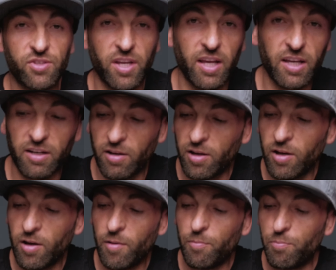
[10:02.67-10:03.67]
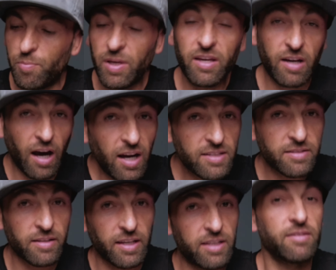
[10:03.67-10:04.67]
can,
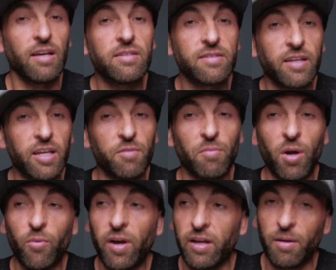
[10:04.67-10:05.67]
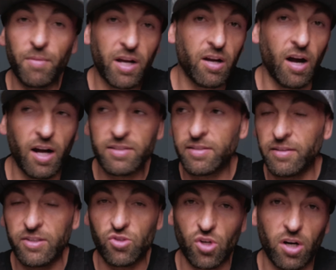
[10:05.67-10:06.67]
because it doesn't get in my way and I'm not
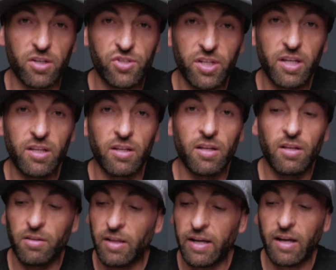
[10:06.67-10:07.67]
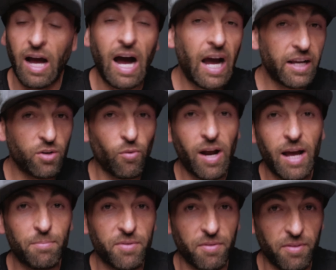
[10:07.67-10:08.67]
constantly charging it. Like, I
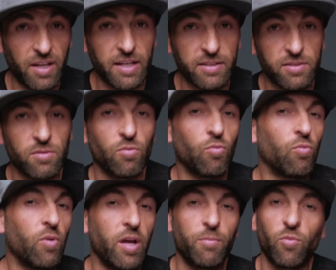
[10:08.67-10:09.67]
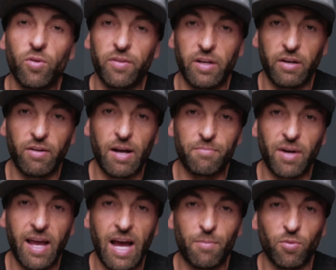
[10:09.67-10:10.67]
grabbed this way more than I grabbed my
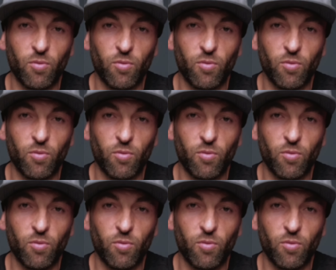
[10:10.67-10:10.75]
Apple